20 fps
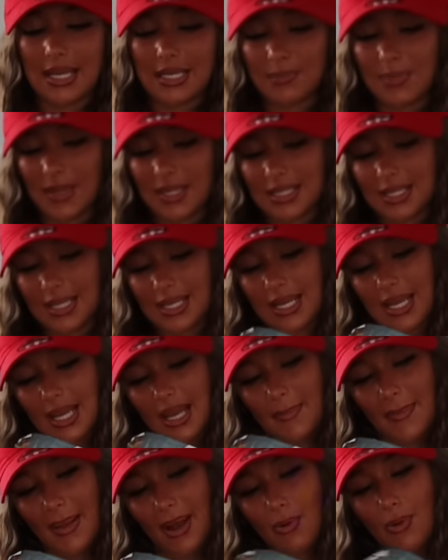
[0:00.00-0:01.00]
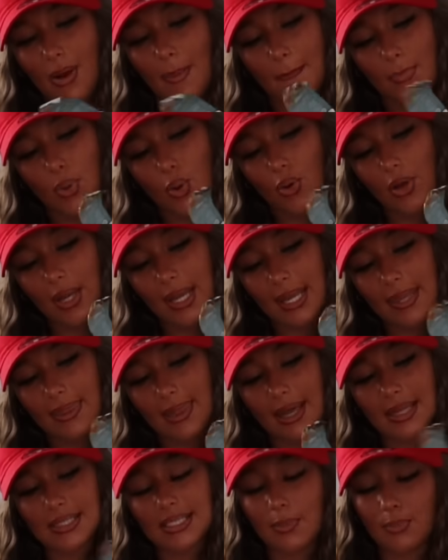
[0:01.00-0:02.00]
It's basically about a boy
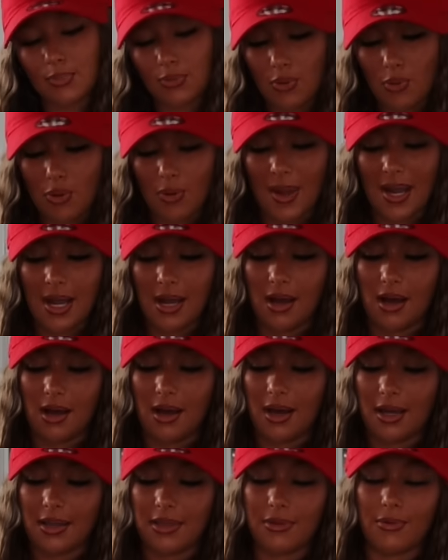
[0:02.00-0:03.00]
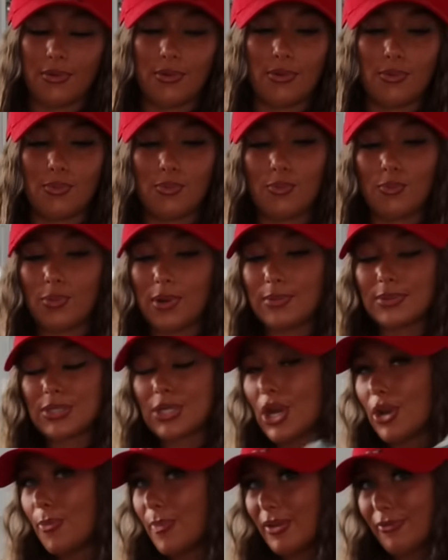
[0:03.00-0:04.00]
that broke my heart. I thought we was
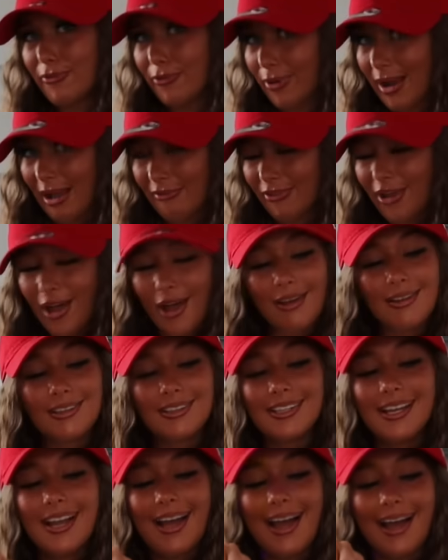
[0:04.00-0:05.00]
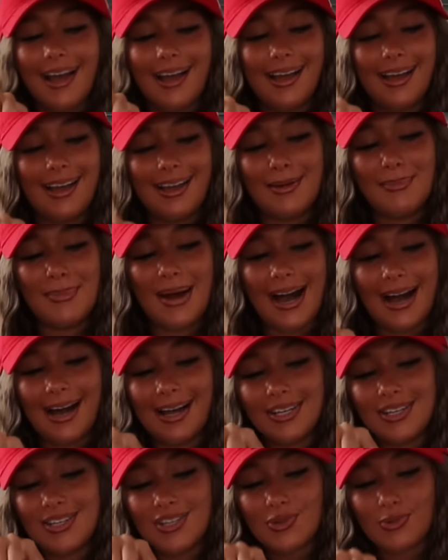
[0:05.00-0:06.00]
gonna be forever.
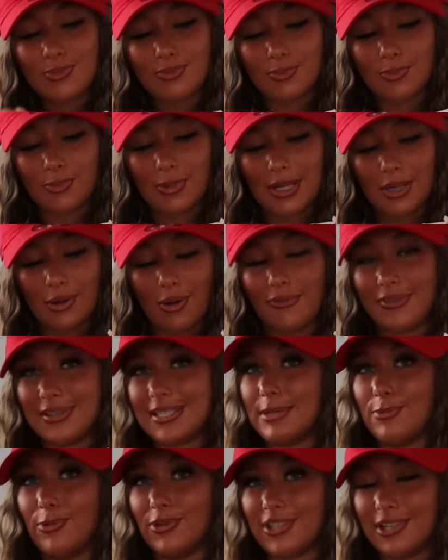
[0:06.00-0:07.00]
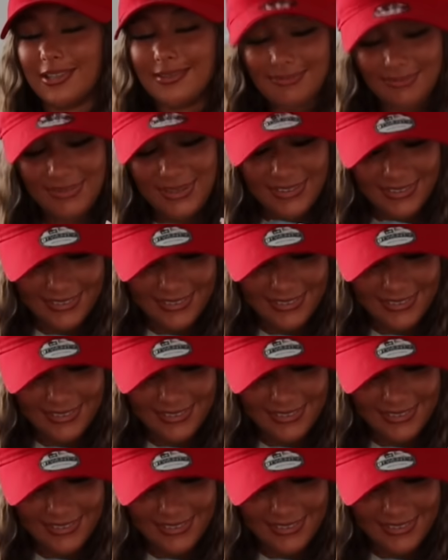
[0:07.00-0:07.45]
And we obviously wasn't.